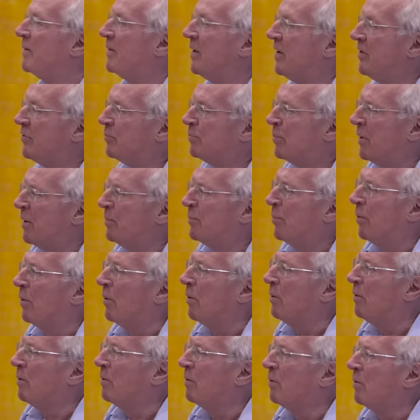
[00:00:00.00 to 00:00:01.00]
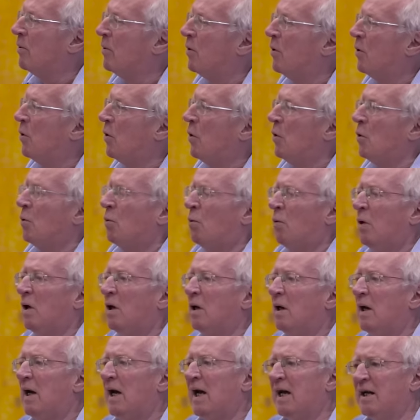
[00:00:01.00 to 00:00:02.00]
These people
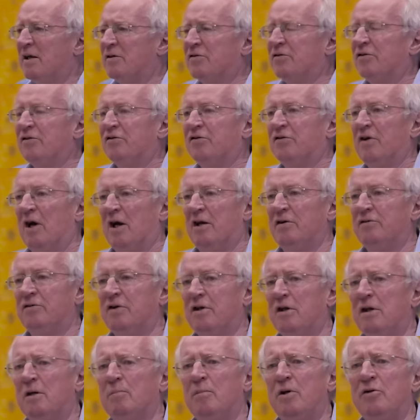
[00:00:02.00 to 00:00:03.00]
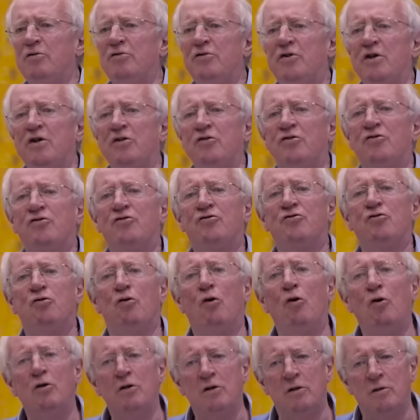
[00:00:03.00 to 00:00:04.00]
were exercising the most
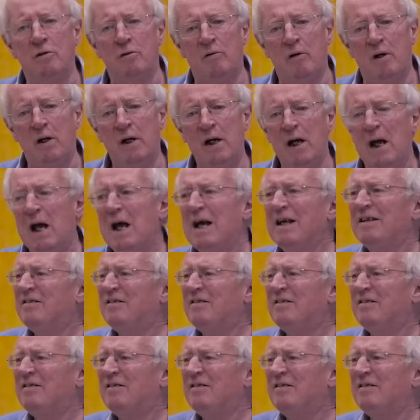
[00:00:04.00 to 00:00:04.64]
extraordinary